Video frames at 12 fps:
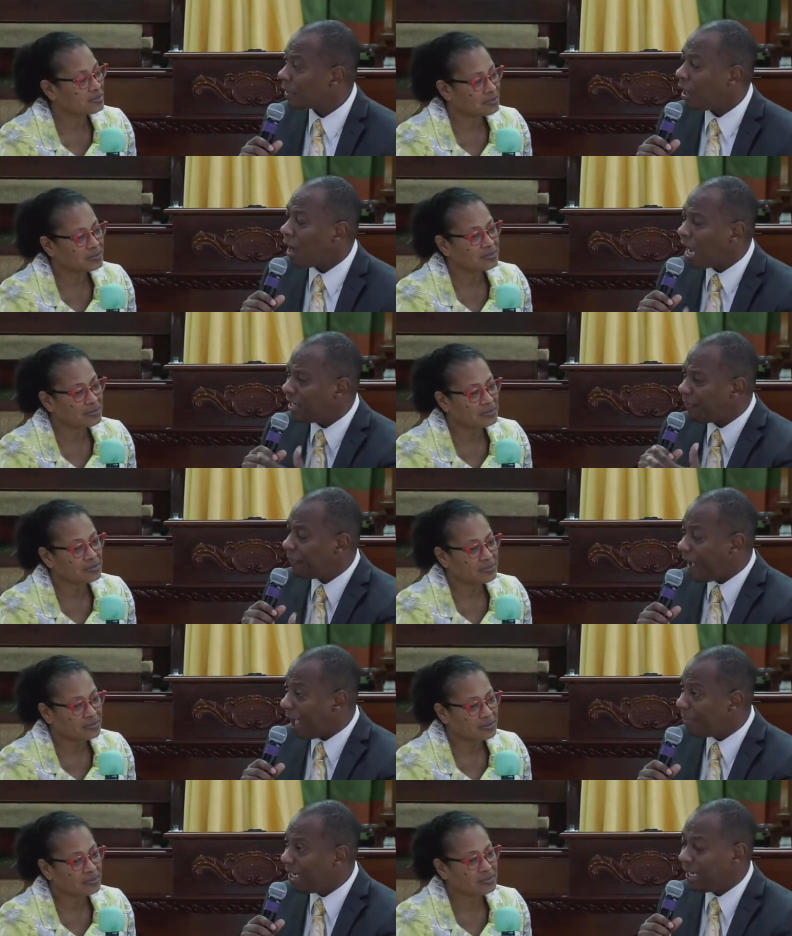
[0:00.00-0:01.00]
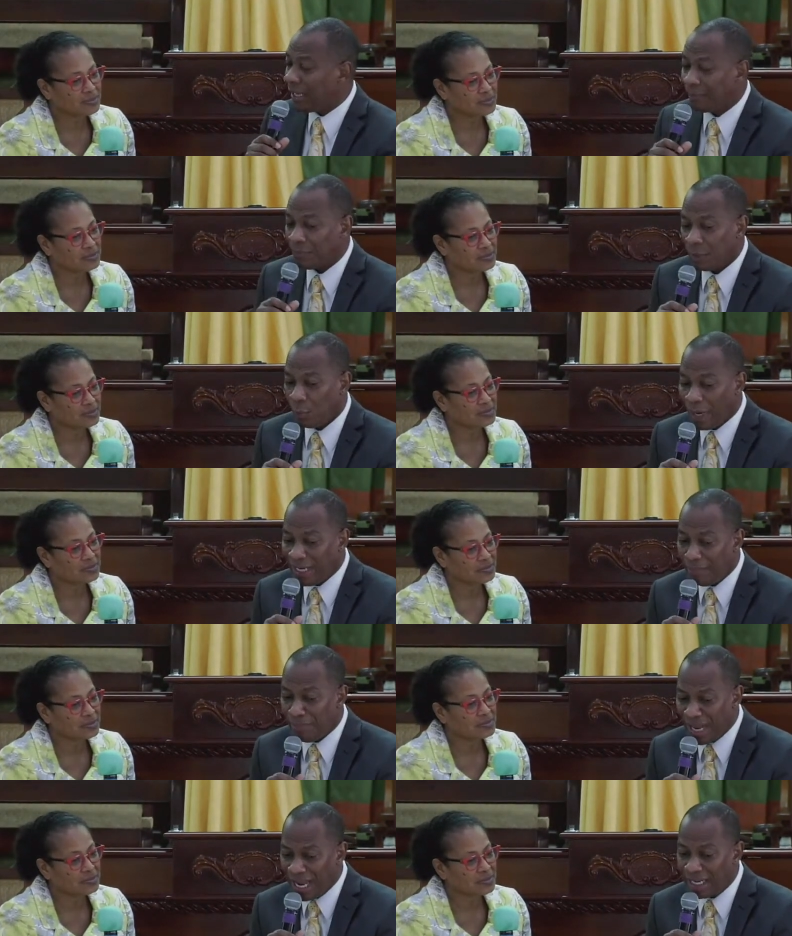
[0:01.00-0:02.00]
Speaker 1: and the family when he
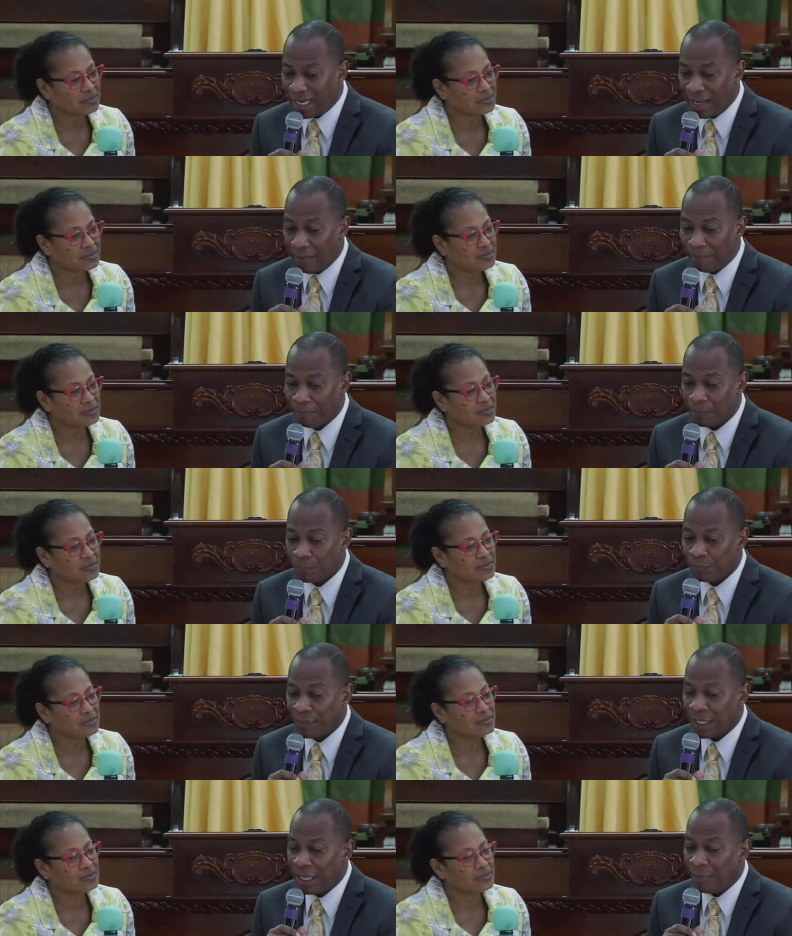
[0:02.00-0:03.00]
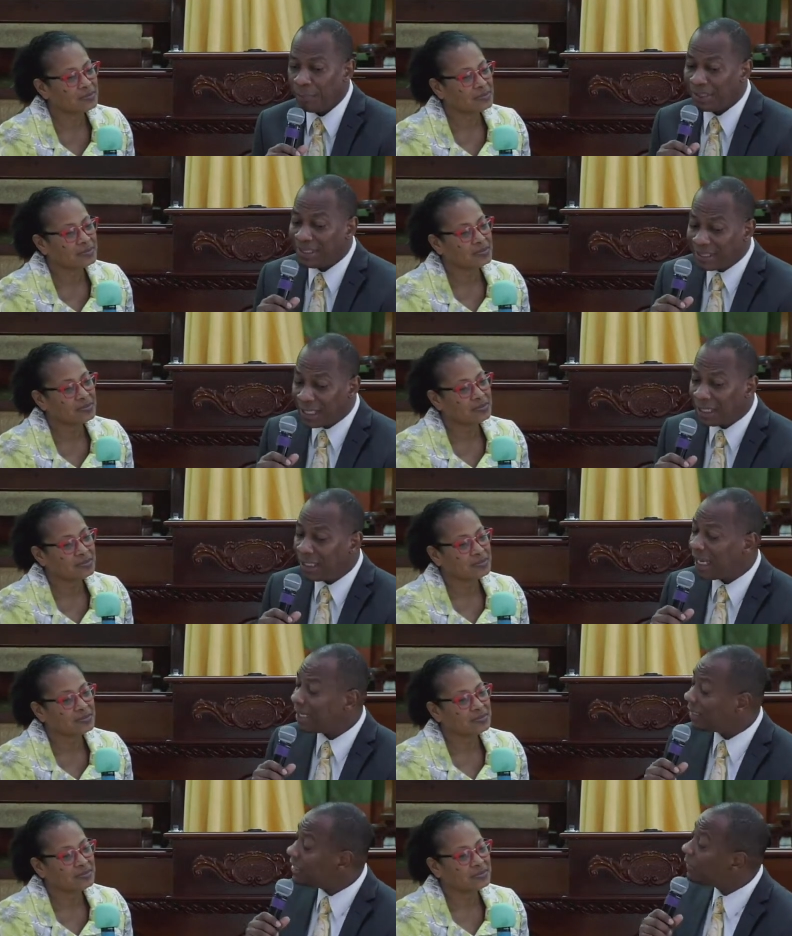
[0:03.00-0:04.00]
made him, but
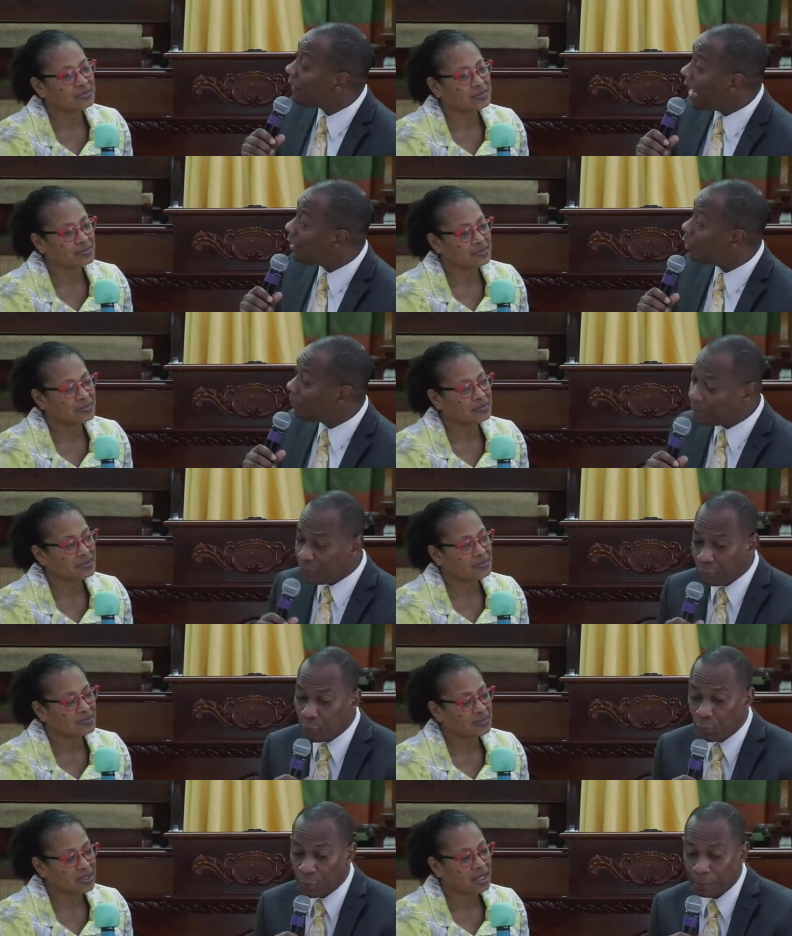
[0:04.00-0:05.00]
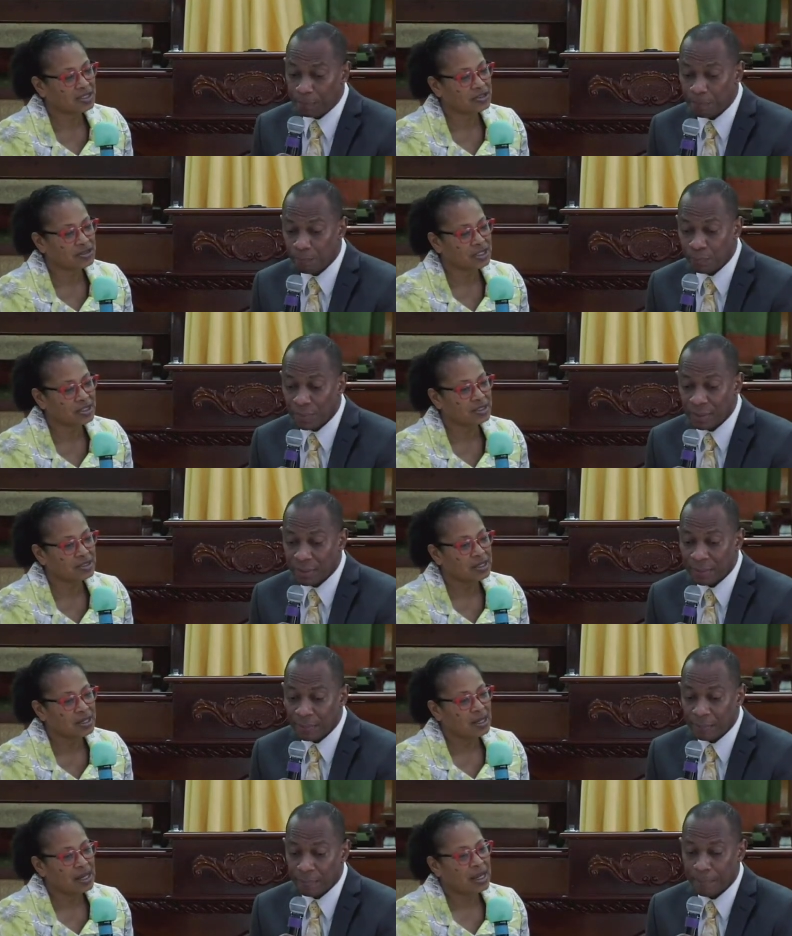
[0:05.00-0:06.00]
singleness is valuable too. That's
Speaker 2: right.
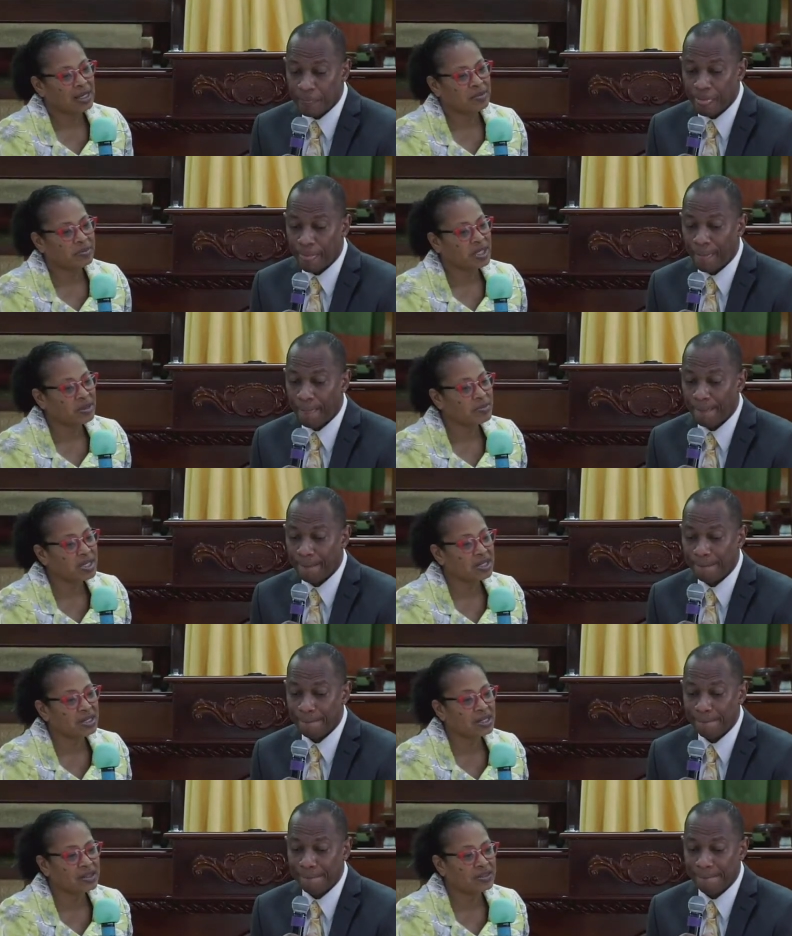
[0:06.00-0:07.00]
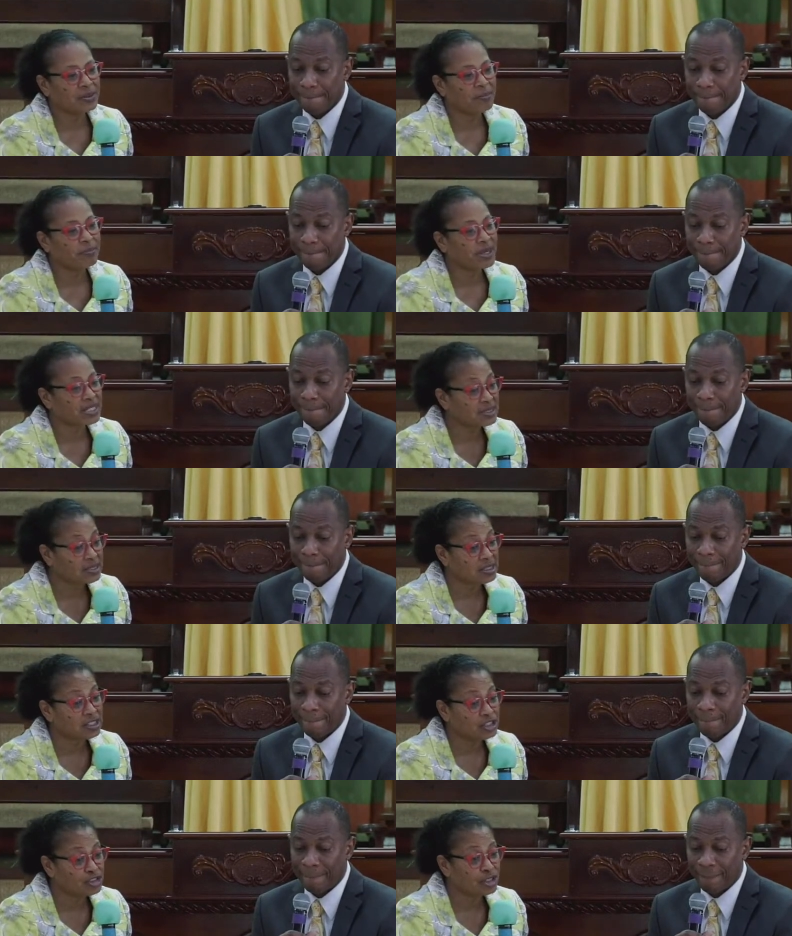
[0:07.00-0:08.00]
And it may be in the best
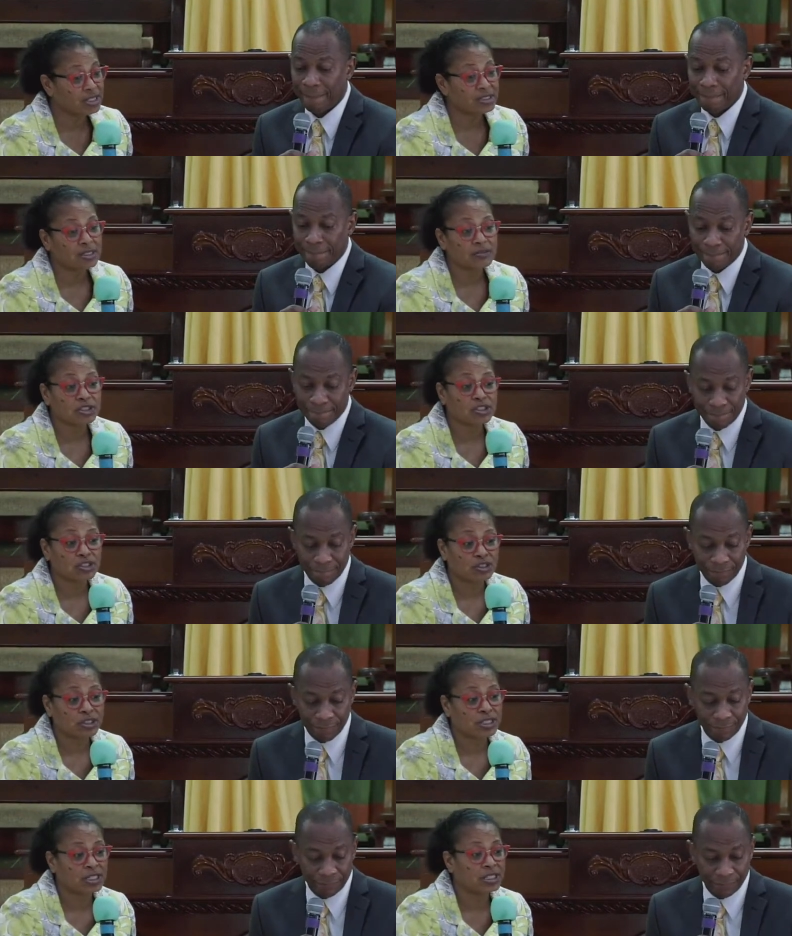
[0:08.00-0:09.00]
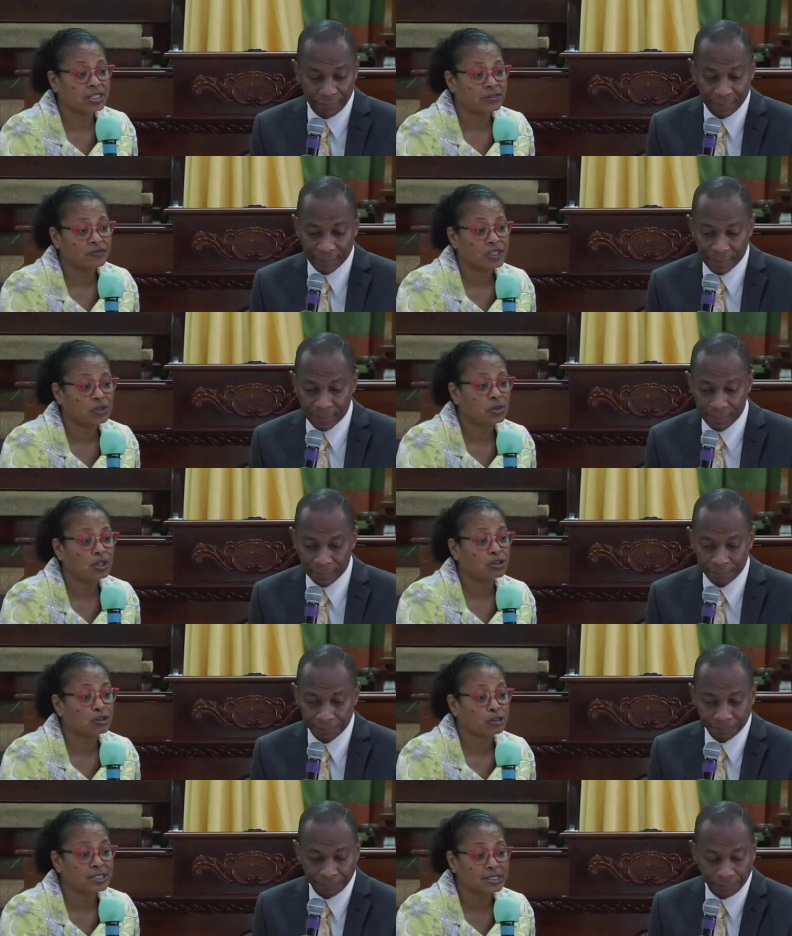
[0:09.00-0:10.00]
interest of certain individual
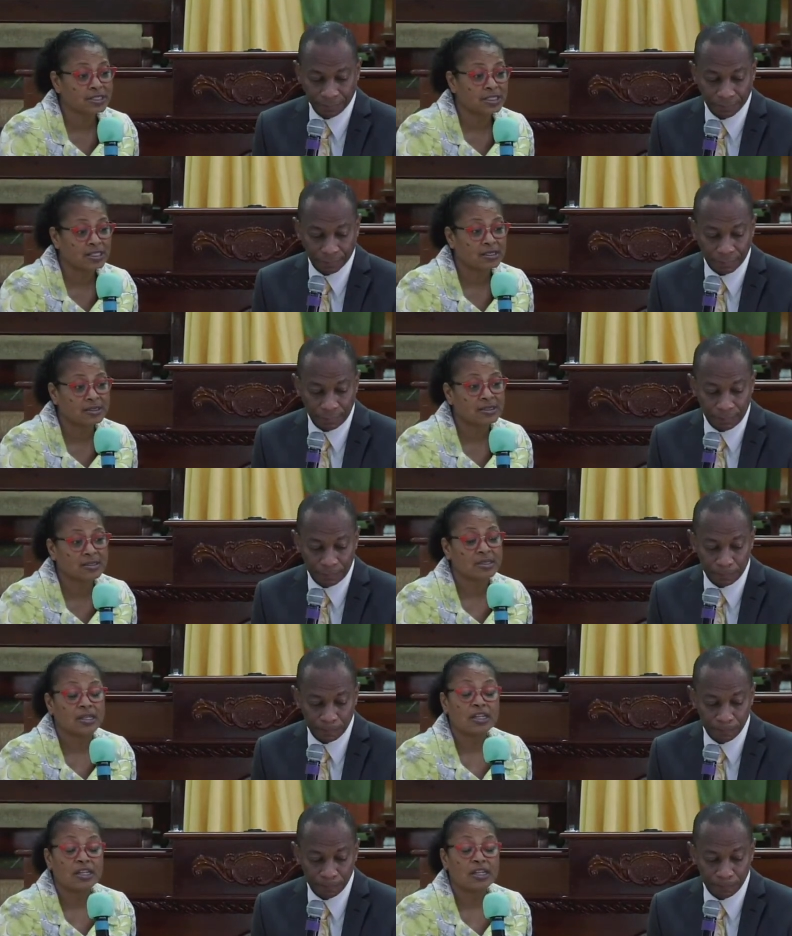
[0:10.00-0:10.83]
Christians